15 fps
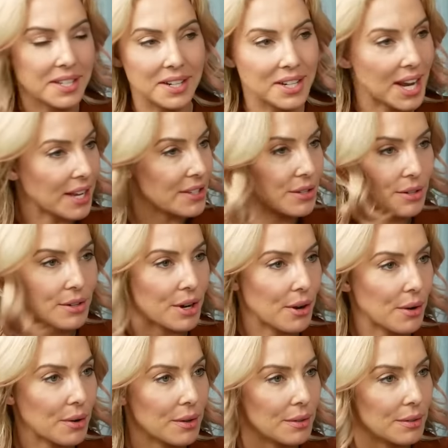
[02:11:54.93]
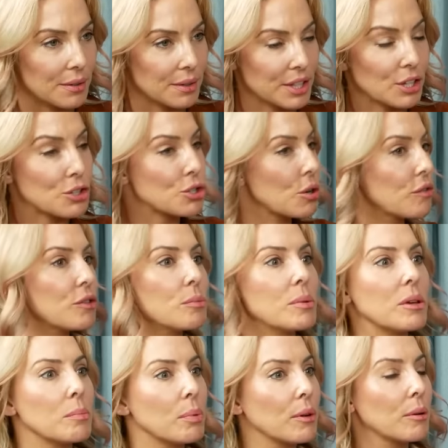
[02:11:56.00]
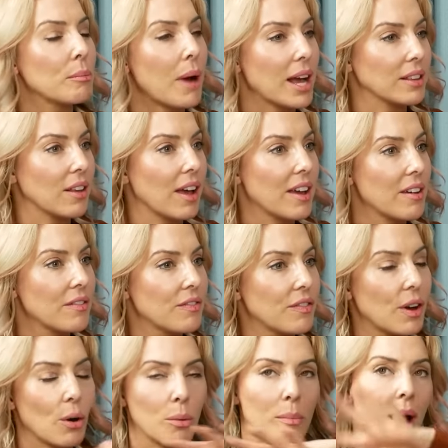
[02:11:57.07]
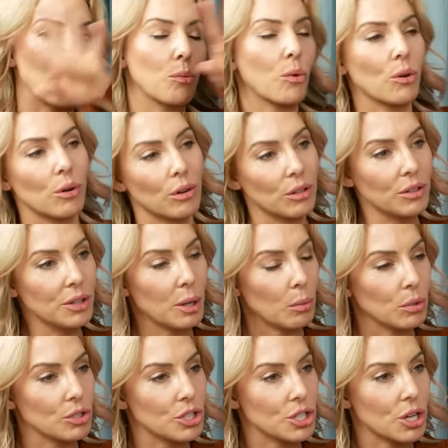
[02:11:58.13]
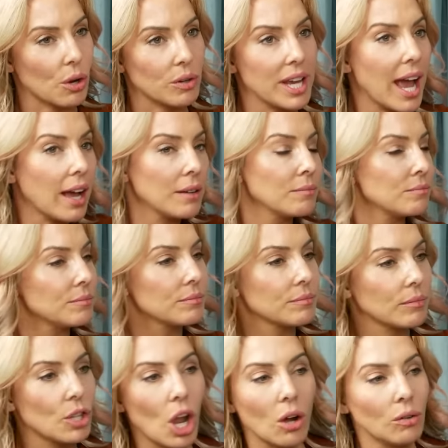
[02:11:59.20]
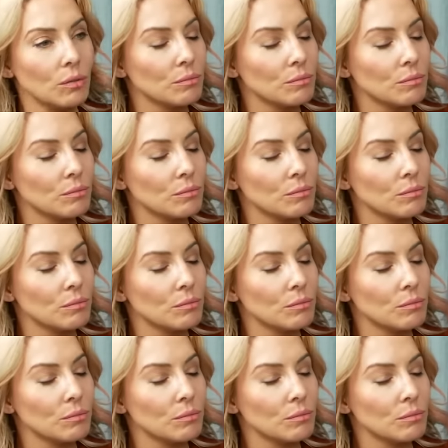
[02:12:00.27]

a yes or no, there's so few people in my life or my world that will just go, yeah, no.